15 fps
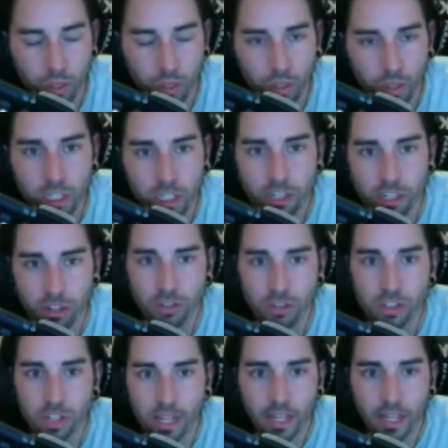
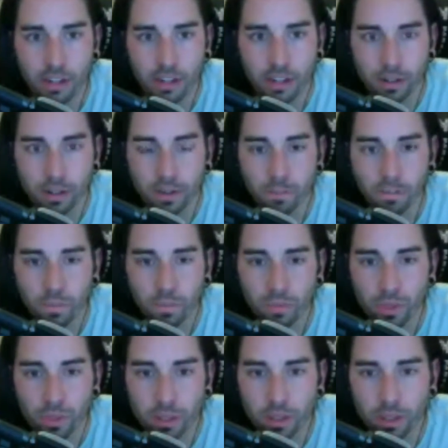years later
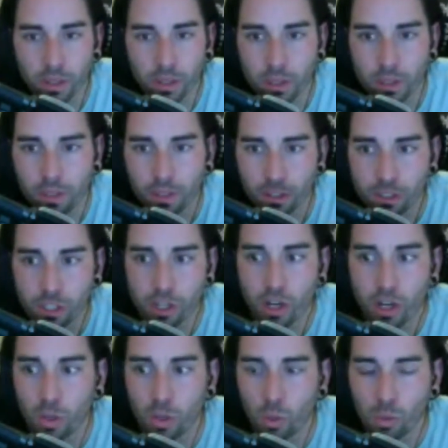the
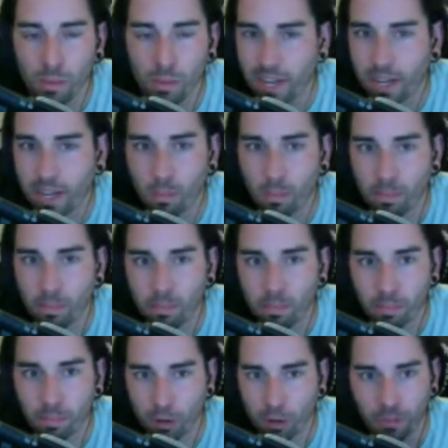song will make
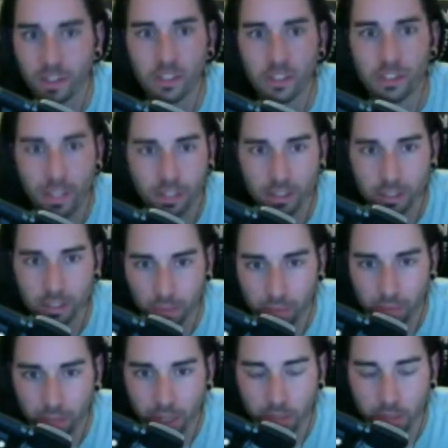perfect sense to
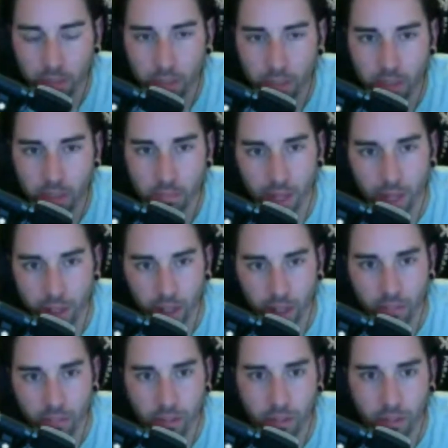me in my life.